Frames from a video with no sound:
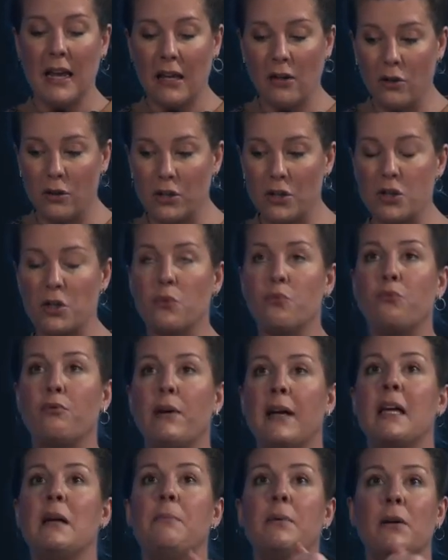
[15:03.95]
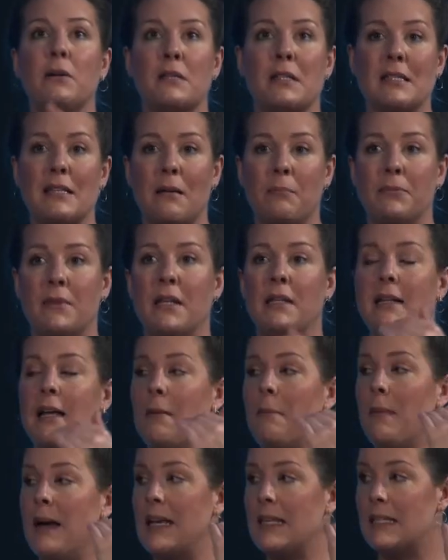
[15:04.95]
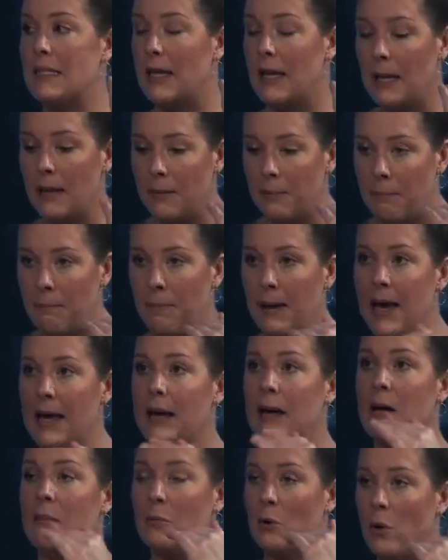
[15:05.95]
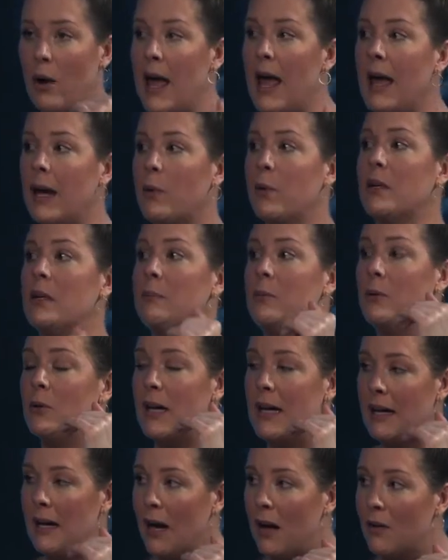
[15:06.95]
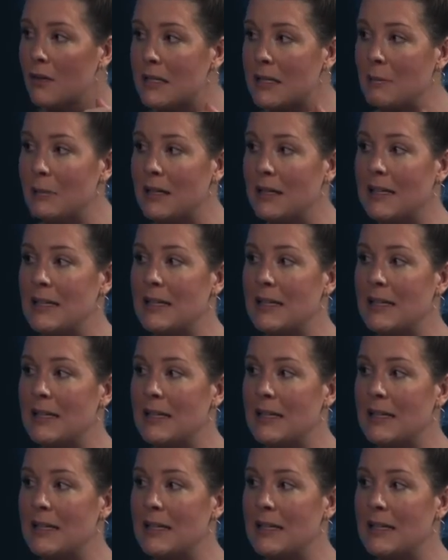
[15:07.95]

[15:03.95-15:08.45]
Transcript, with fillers: in order to rebuild something that makes it better, more equitable, and ultimately they're, they're